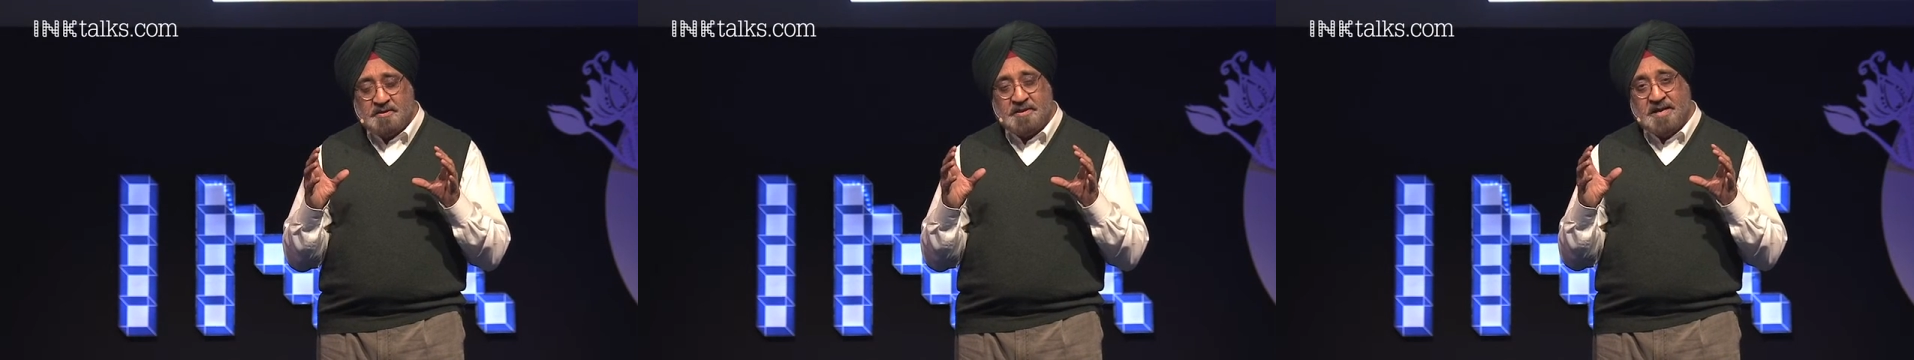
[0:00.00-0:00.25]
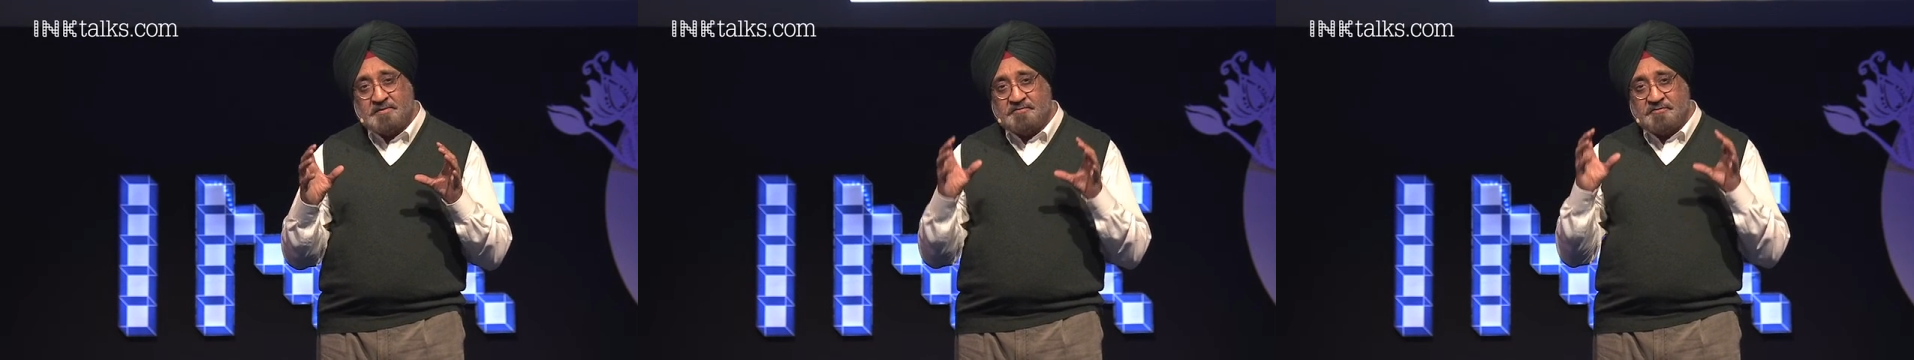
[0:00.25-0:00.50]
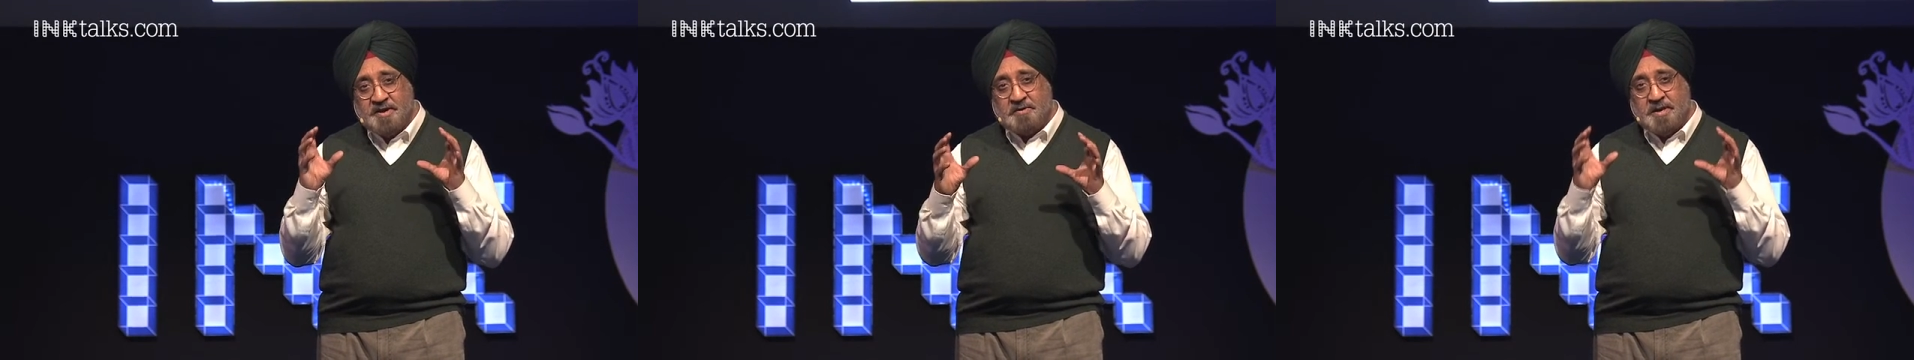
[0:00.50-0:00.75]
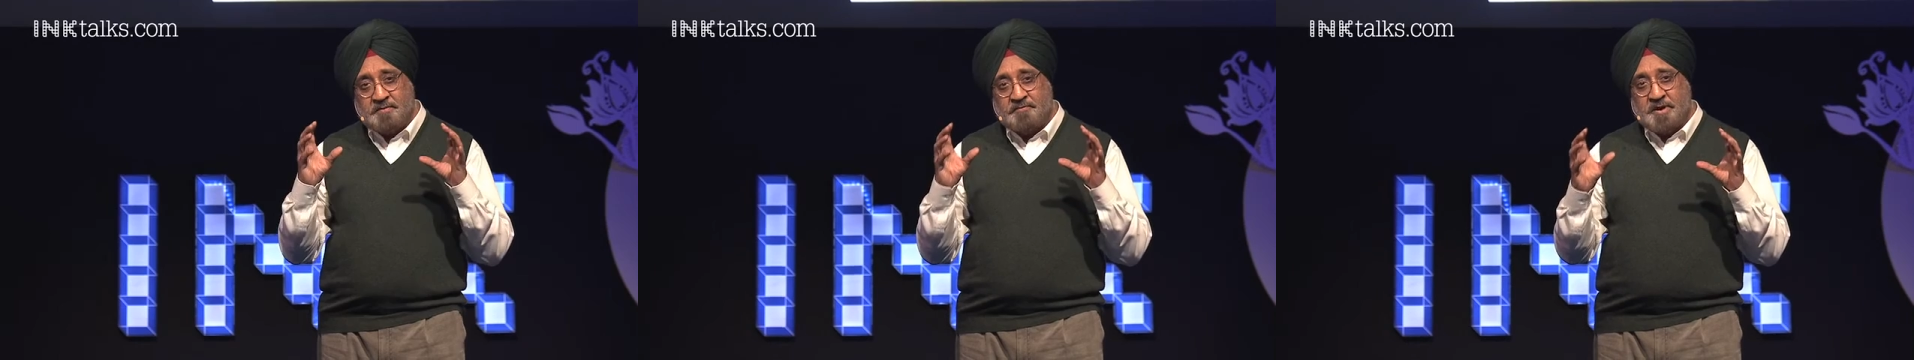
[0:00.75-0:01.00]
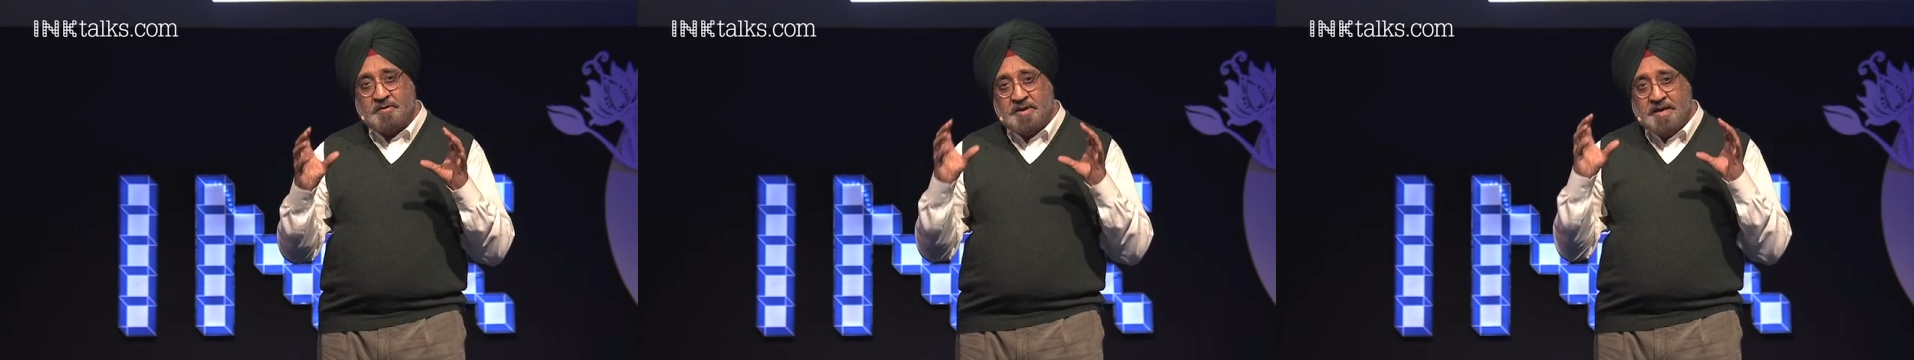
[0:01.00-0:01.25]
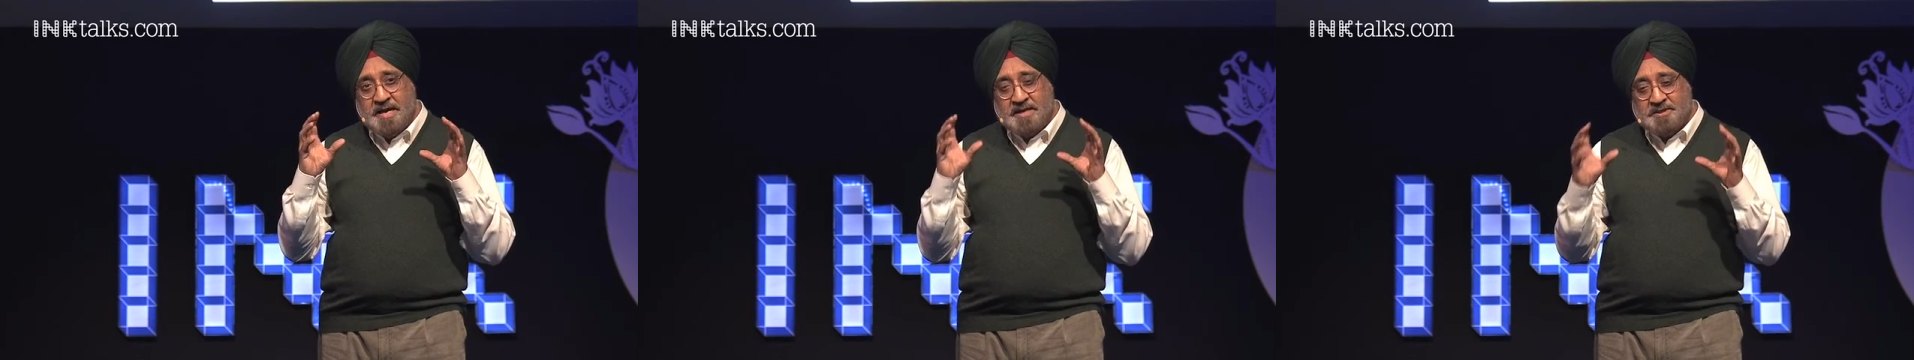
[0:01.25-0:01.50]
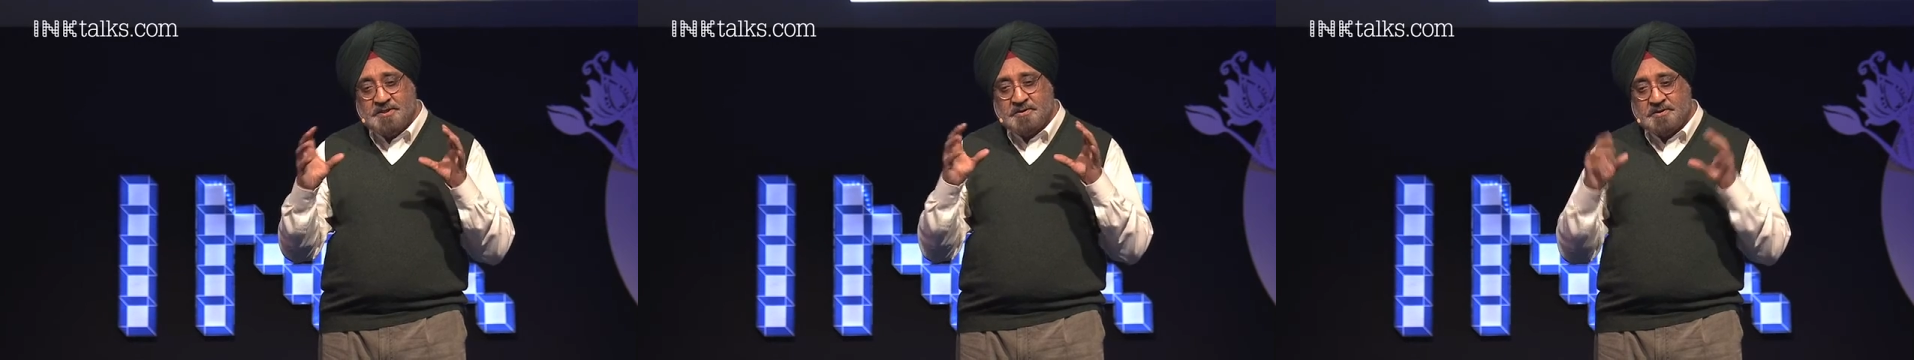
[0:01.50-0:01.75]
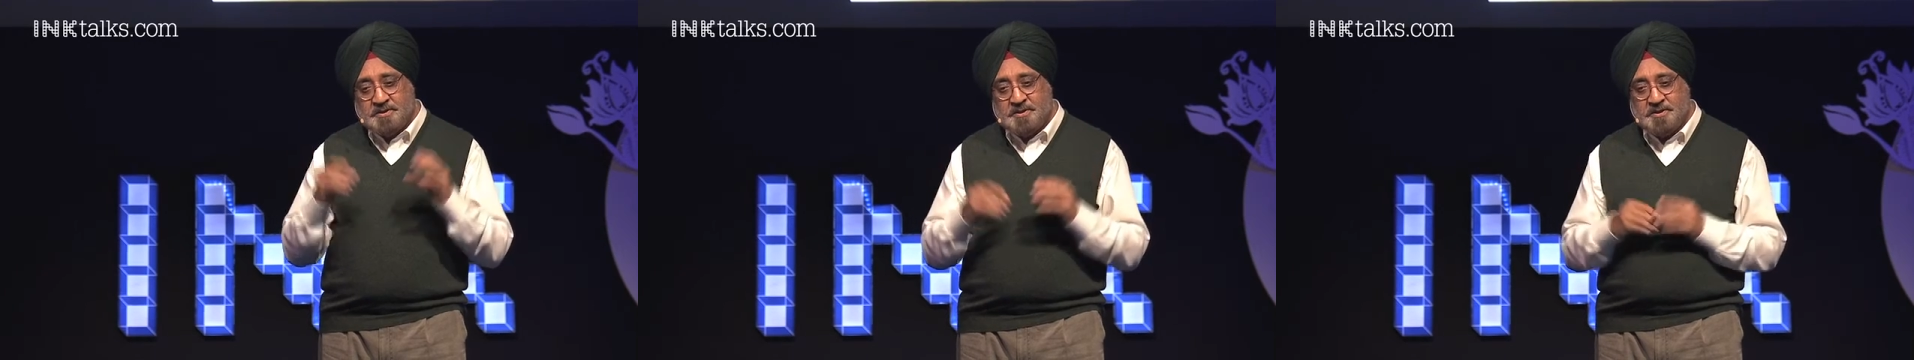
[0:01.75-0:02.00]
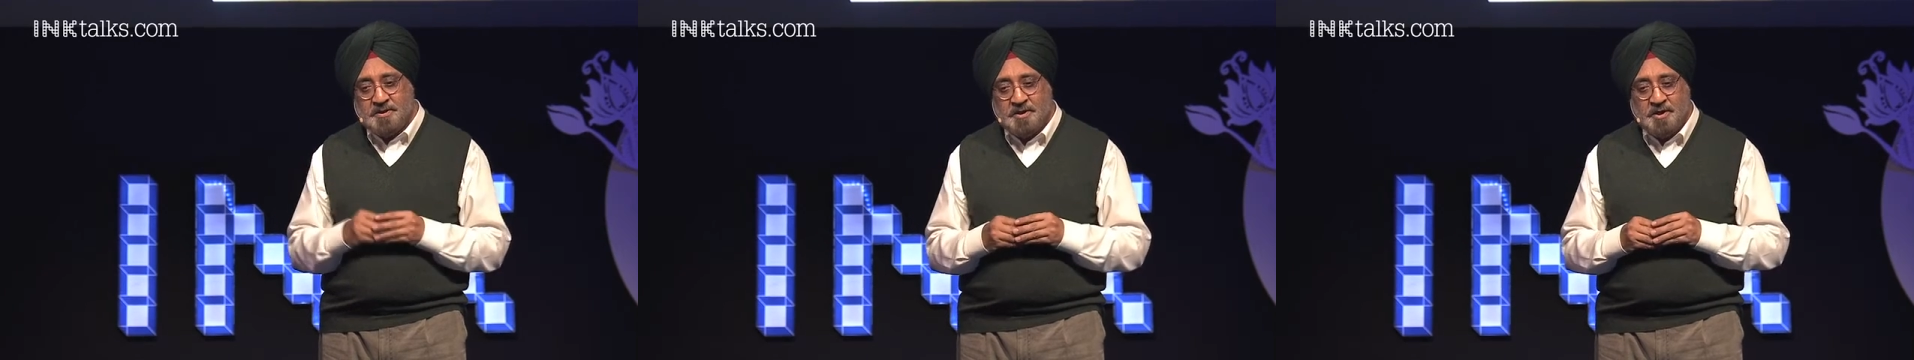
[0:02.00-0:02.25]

that very, very essence